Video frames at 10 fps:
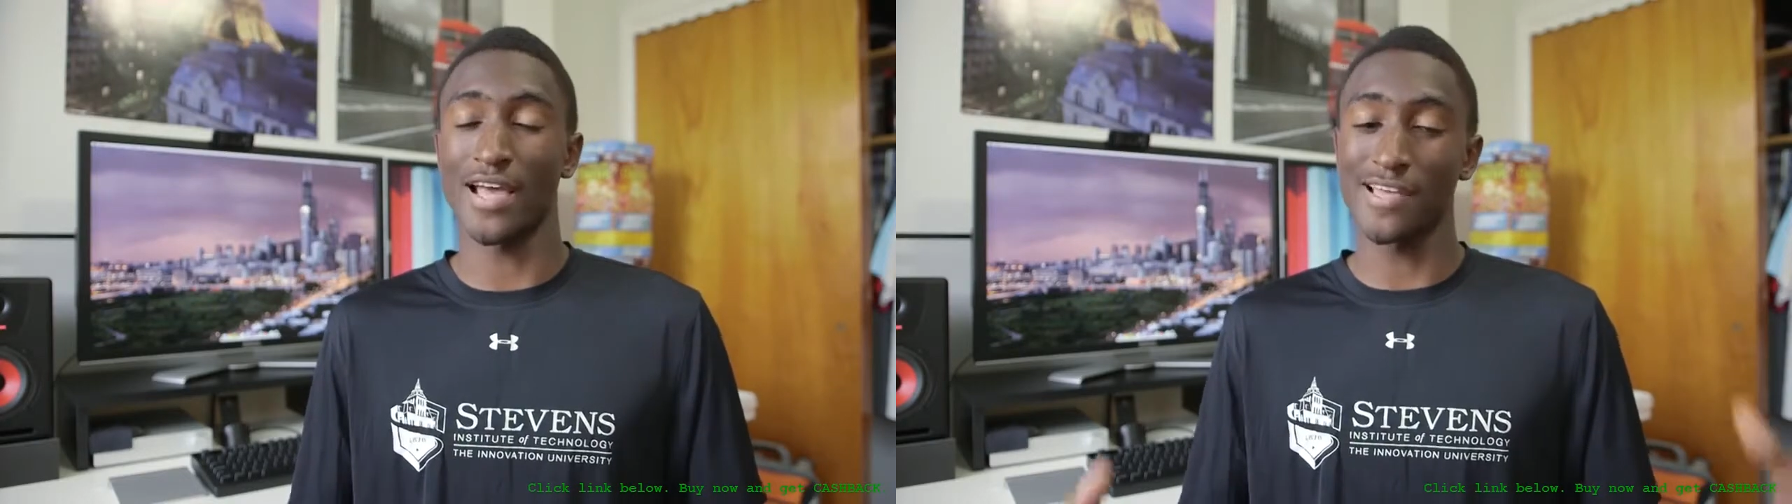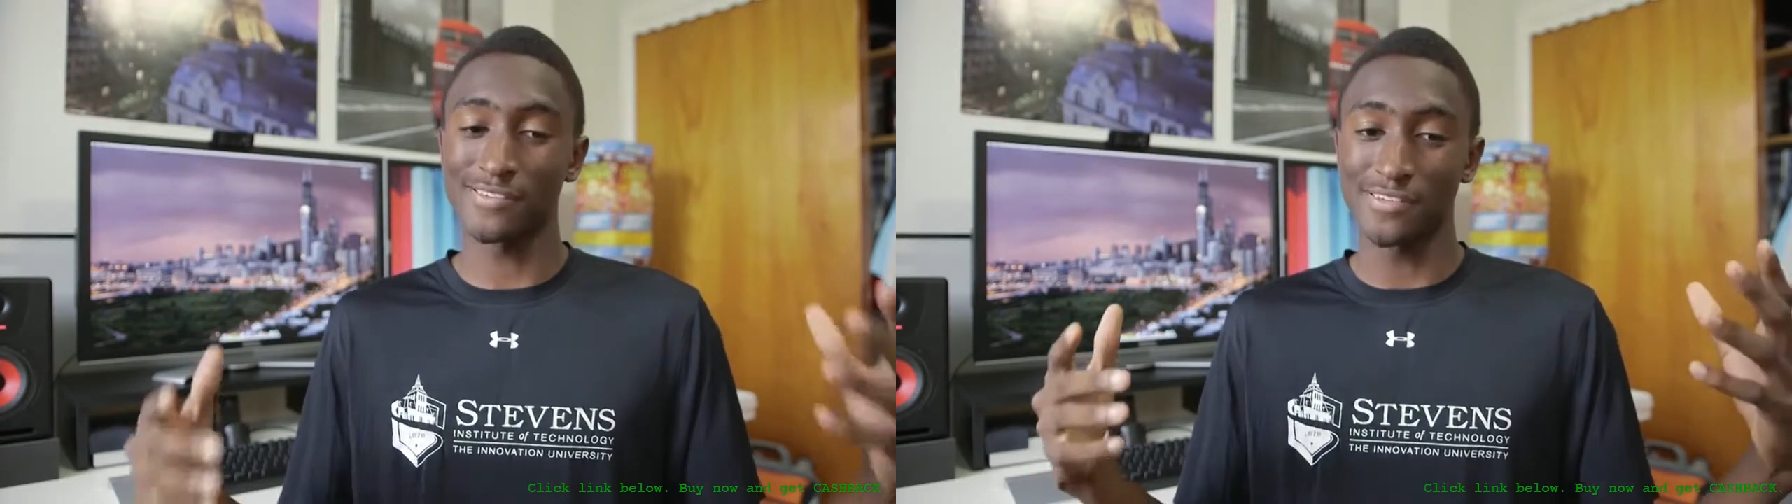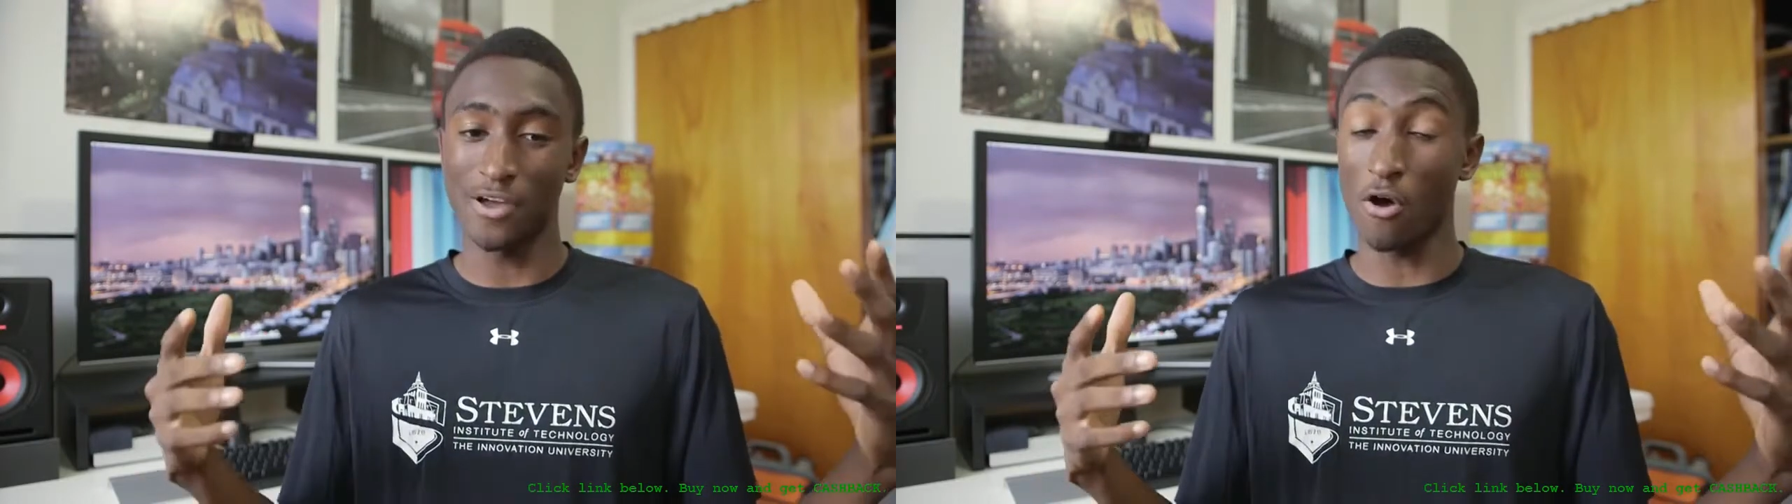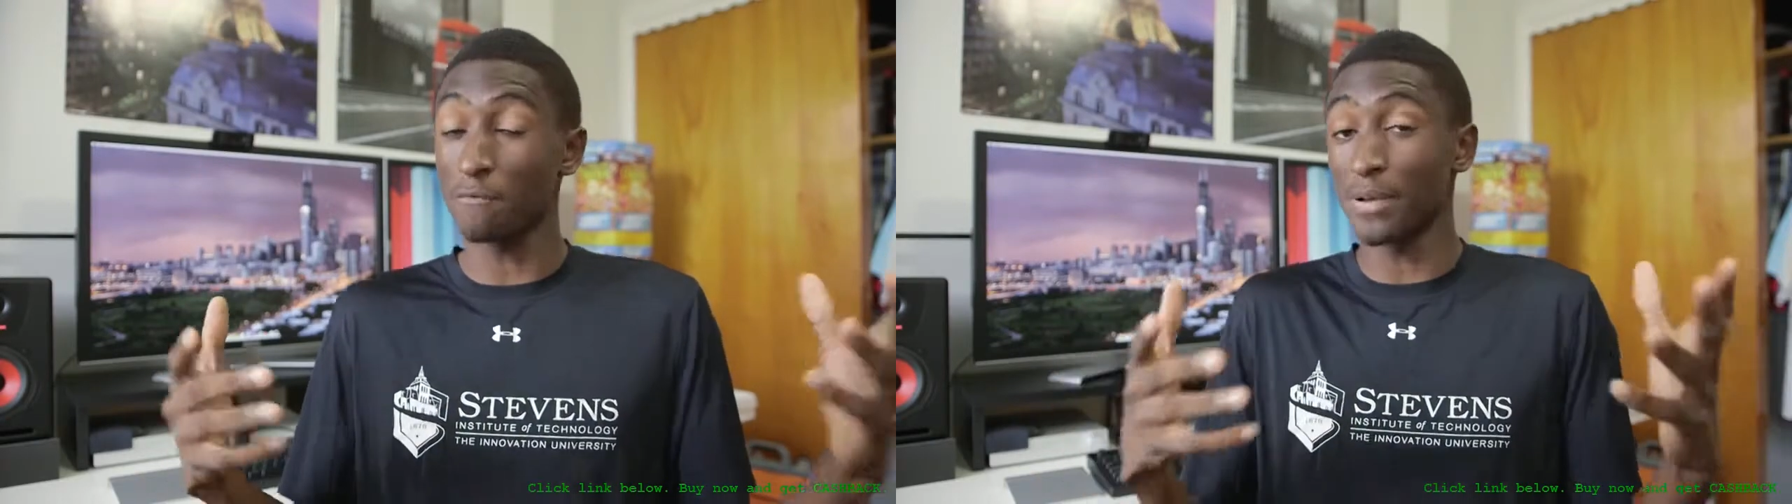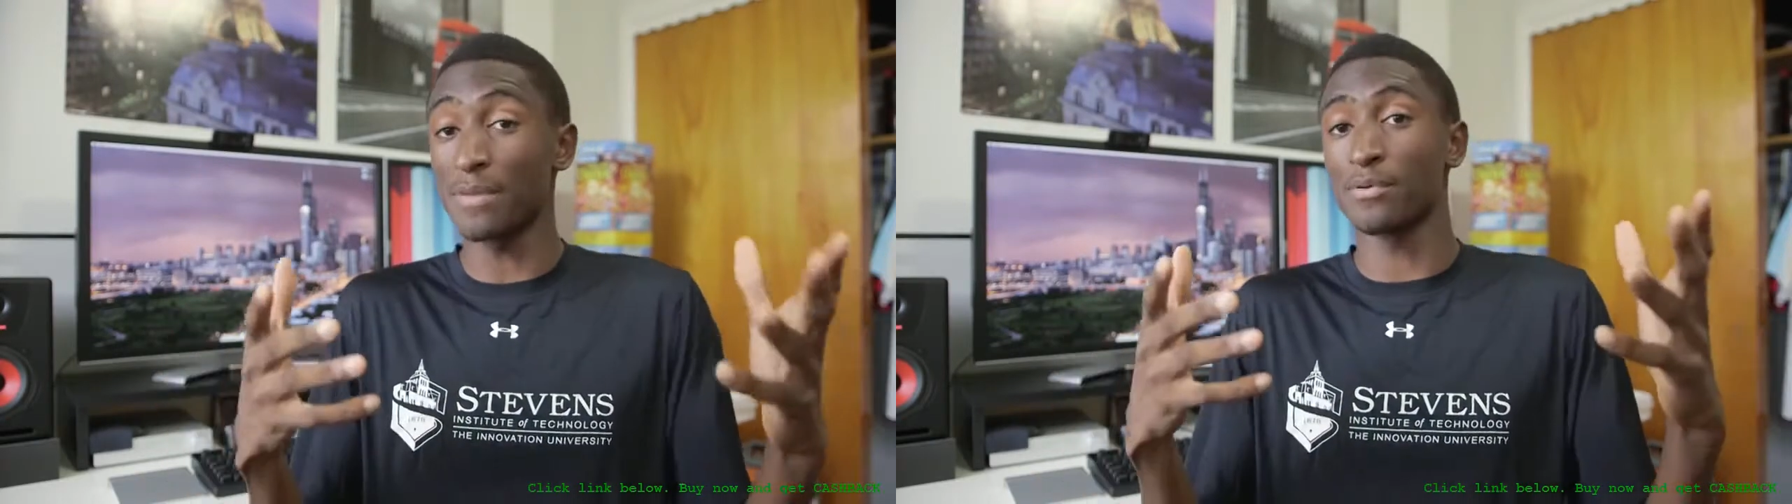It has,
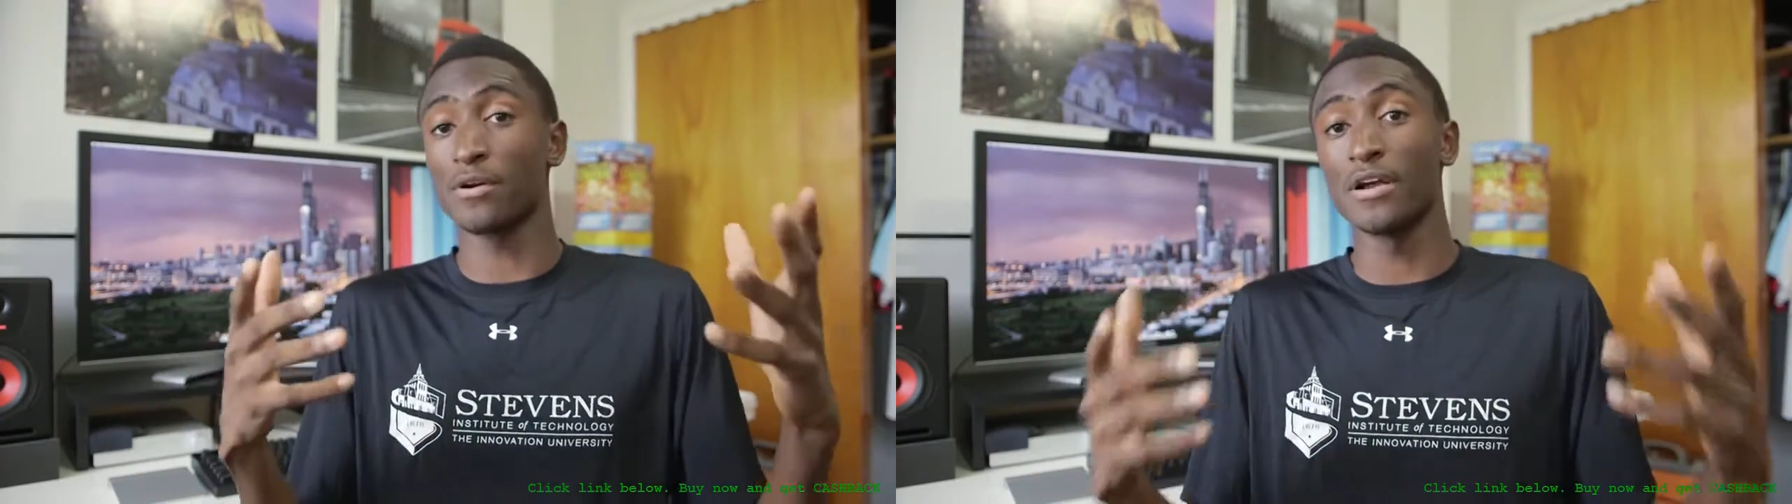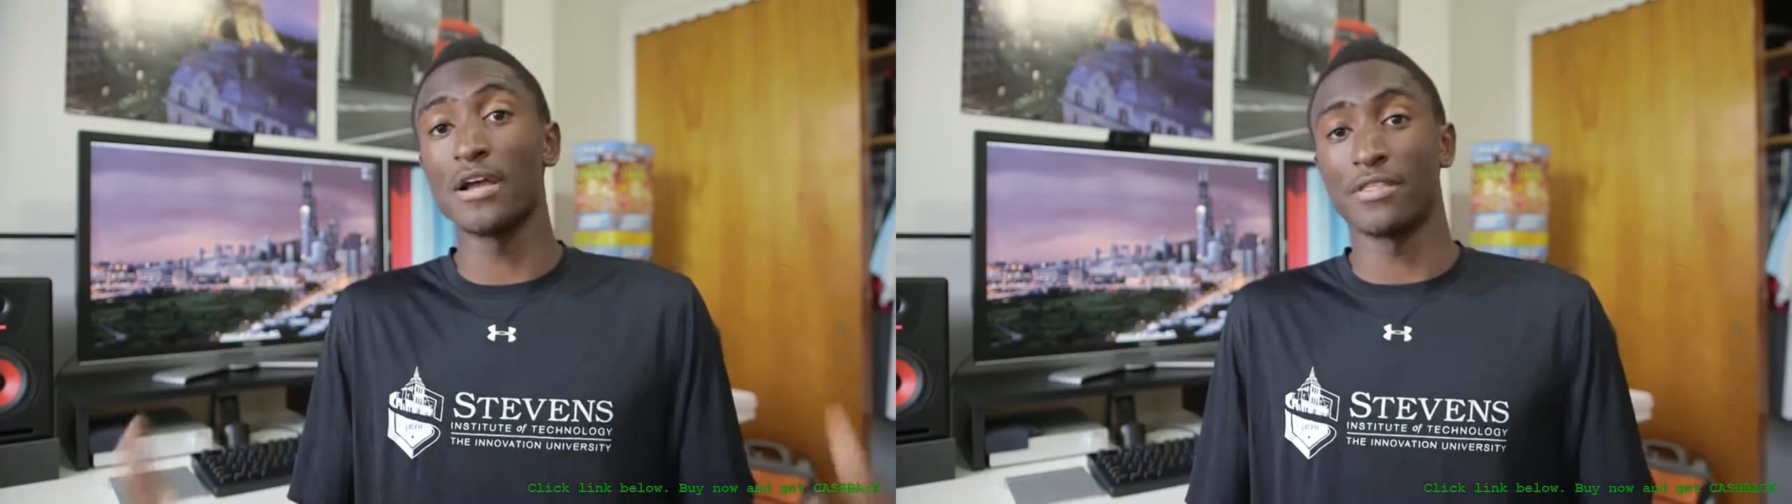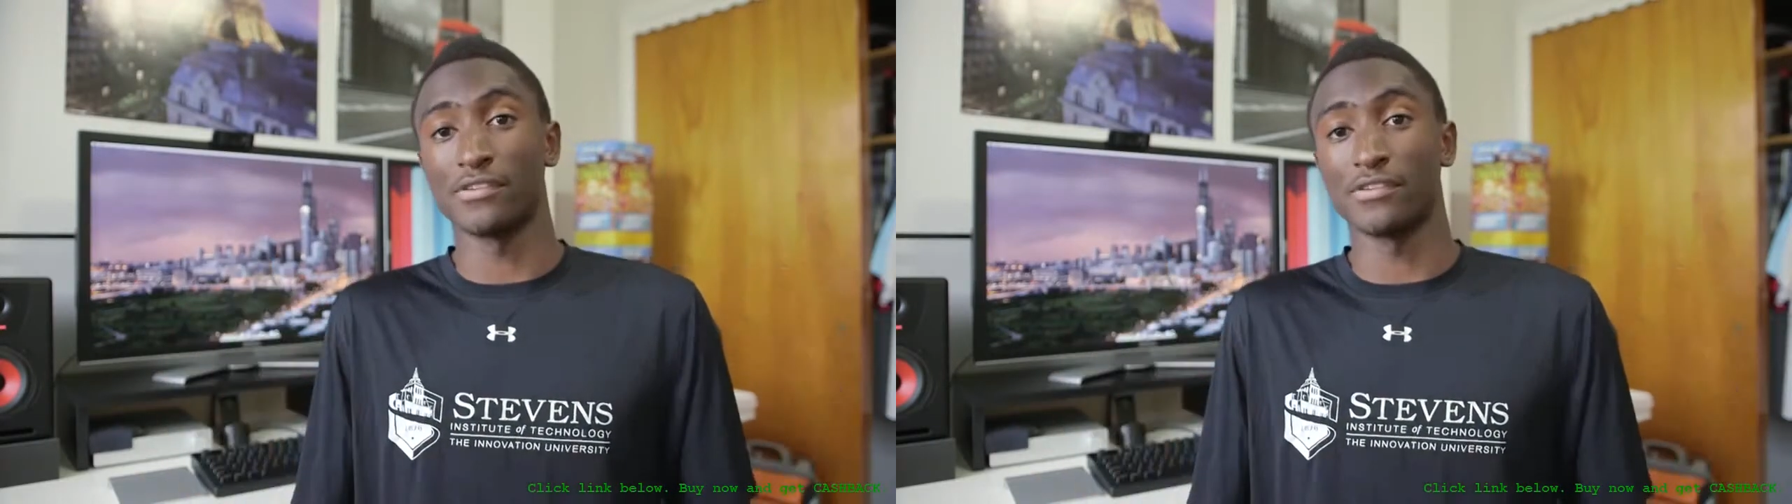on paper,